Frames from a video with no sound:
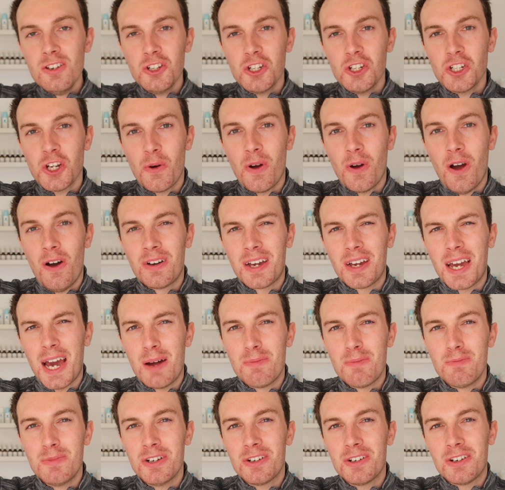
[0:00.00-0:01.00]
show it on
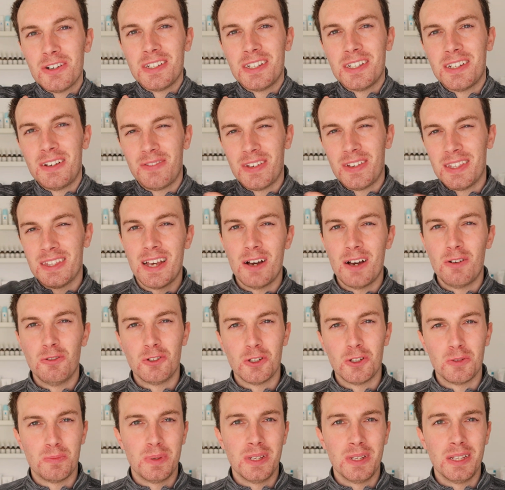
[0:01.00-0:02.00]
camera, because I think that will
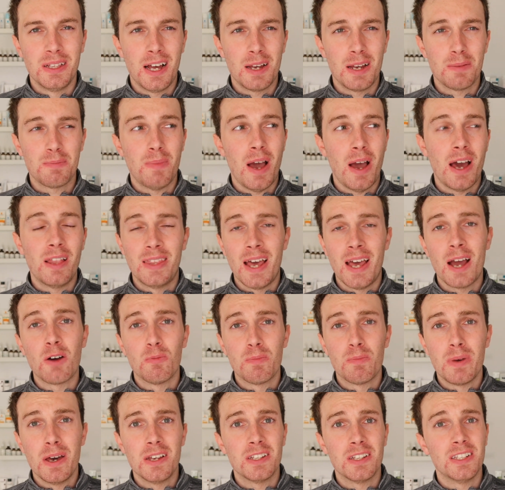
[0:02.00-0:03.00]
just be like, that
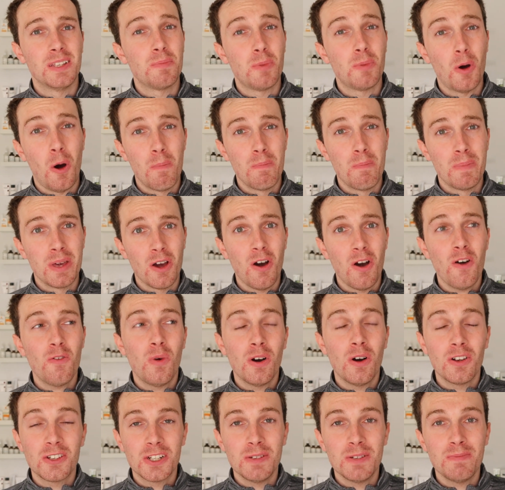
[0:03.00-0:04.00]
will personally put me off
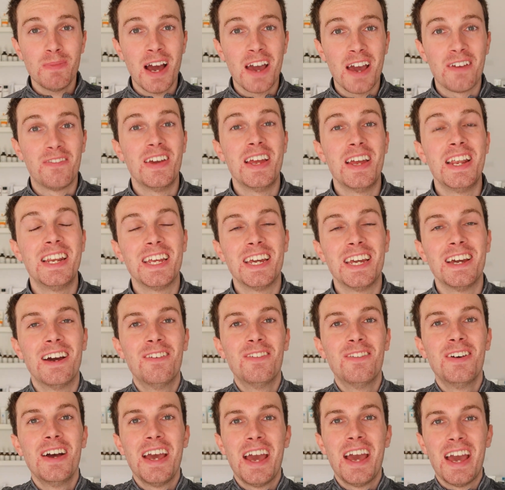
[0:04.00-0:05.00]
watching my
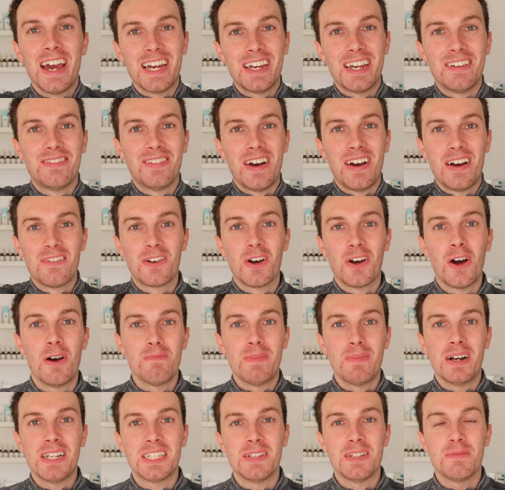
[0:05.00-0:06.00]
video if I've got
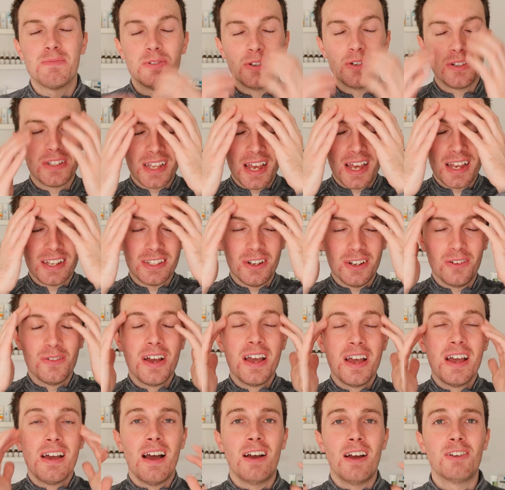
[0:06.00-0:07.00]
a massive bruise there. So
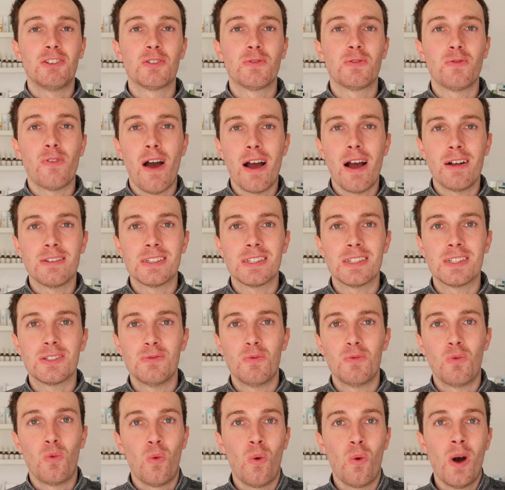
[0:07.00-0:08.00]
I just thought
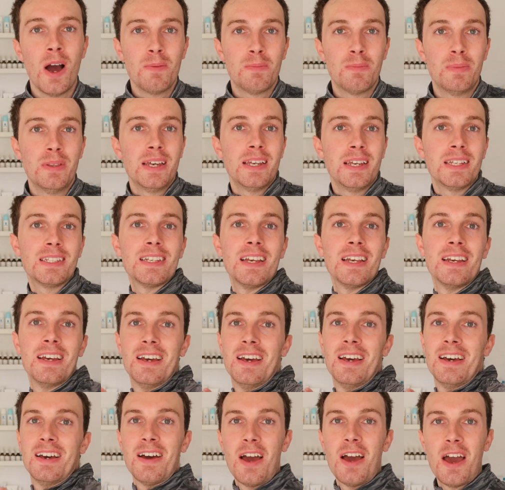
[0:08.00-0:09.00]
I'd whap this
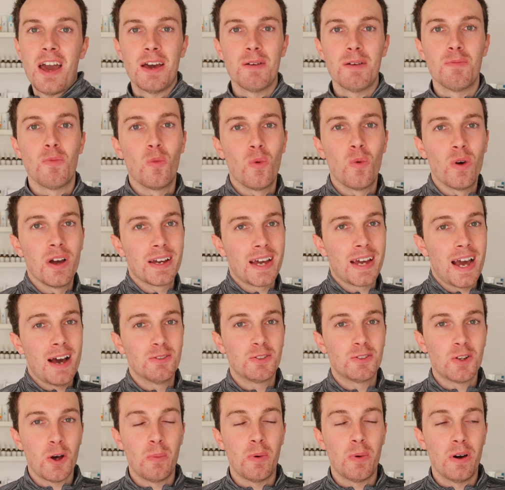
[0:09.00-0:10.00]

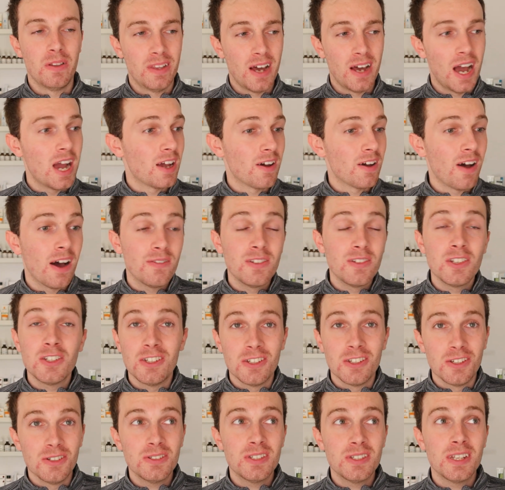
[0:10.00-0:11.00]
workout top on that I haven't
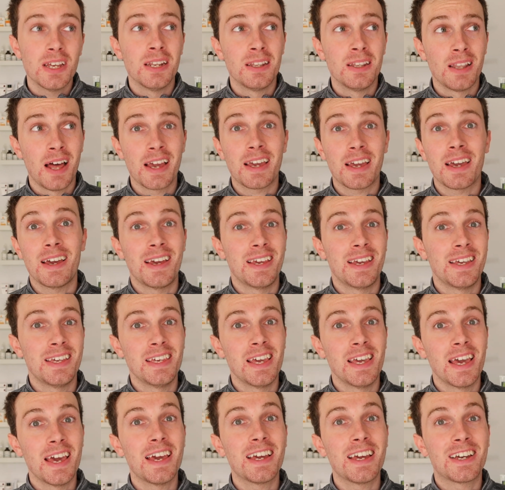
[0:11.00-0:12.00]
used in like a
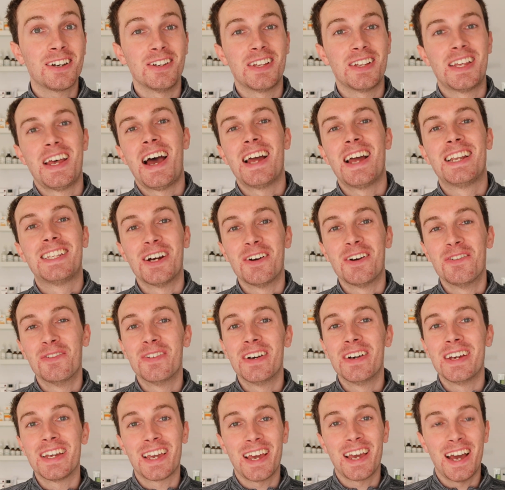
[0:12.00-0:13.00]
year because I don't
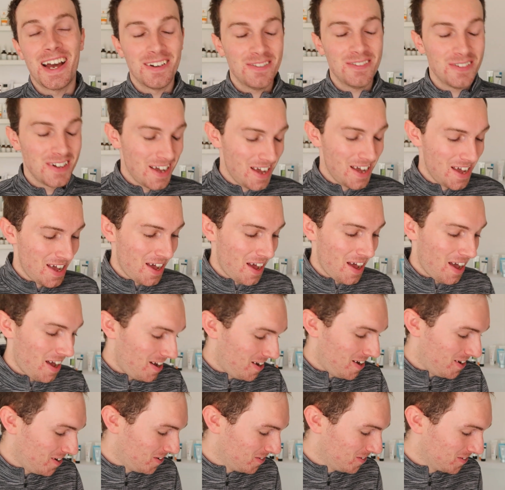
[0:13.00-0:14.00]
work out.
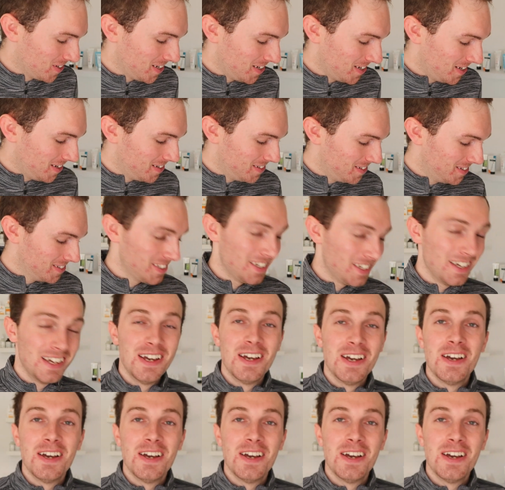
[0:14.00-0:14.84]
Oh god.